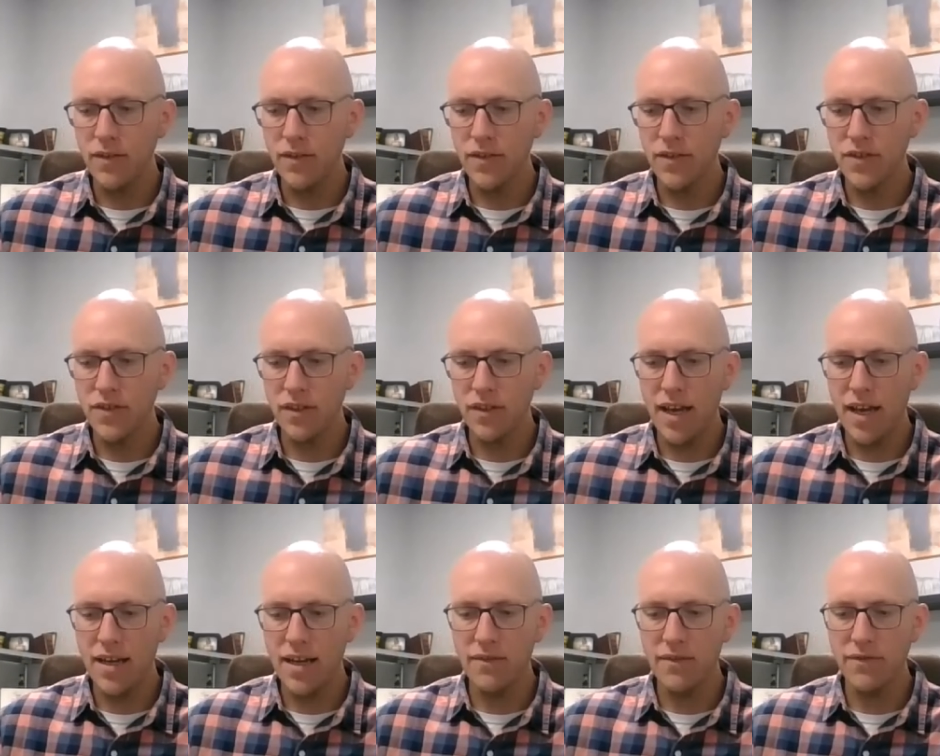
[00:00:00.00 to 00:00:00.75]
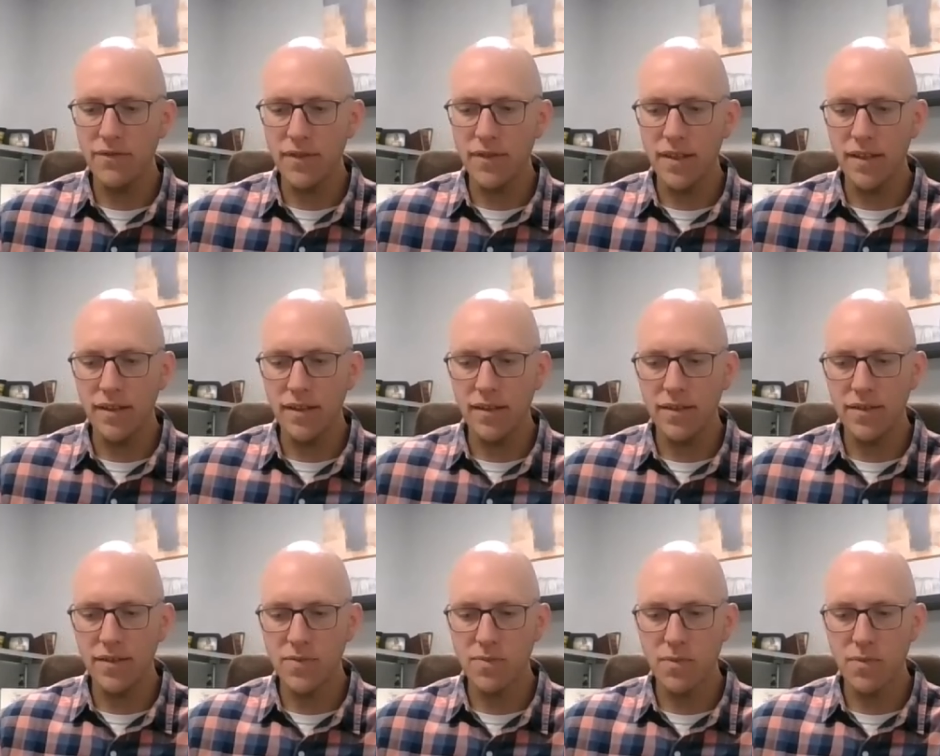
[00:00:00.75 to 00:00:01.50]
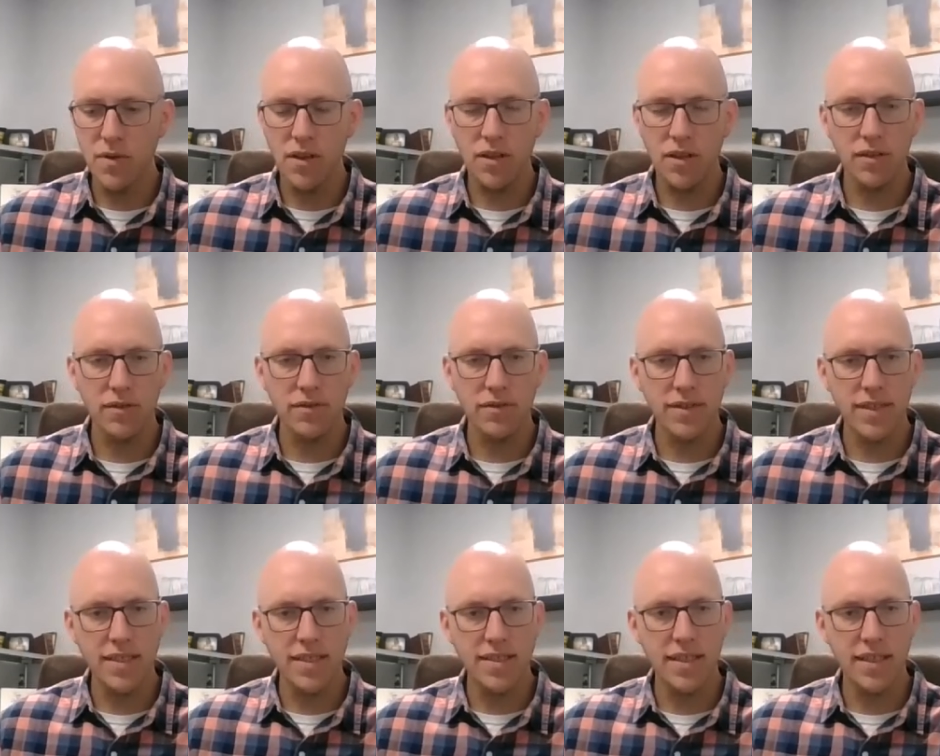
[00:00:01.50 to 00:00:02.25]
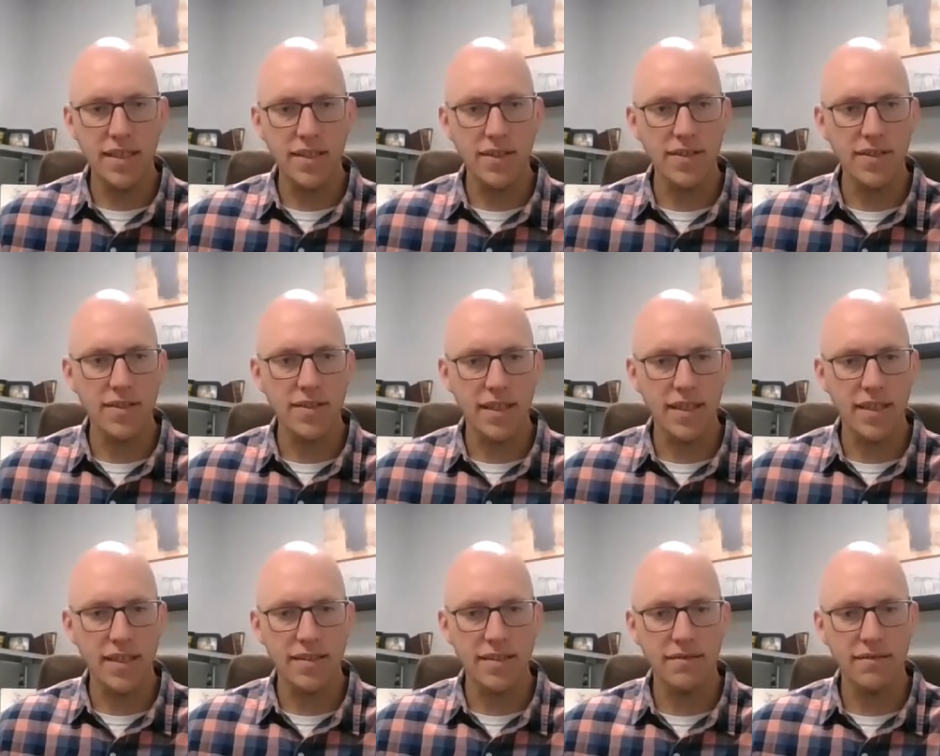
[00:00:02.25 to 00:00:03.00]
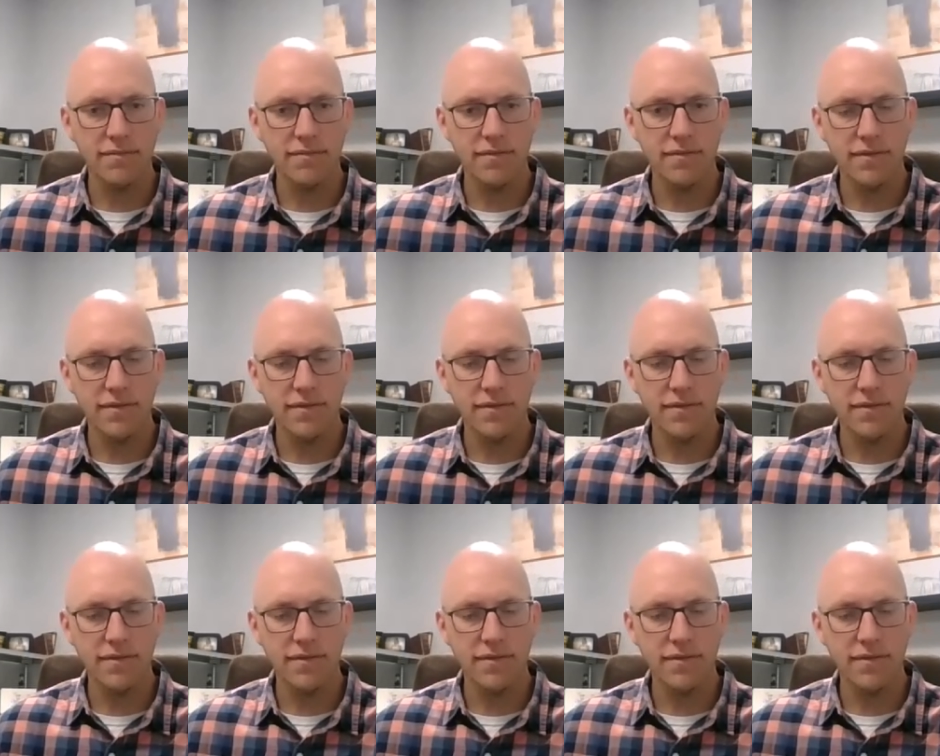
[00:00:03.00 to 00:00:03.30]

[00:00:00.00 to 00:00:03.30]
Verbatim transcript: there's a lot of small details that